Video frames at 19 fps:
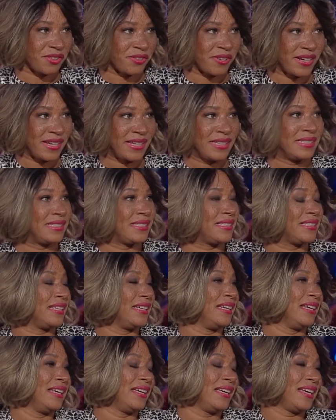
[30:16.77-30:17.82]
threats
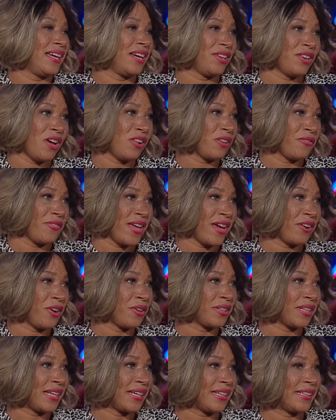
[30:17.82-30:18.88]
and all of that
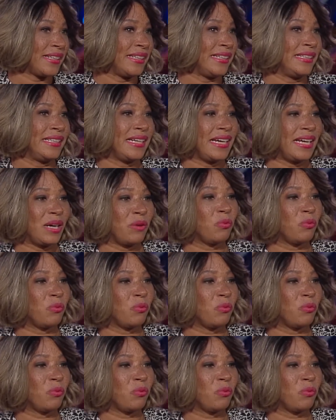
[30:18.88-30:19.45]
online.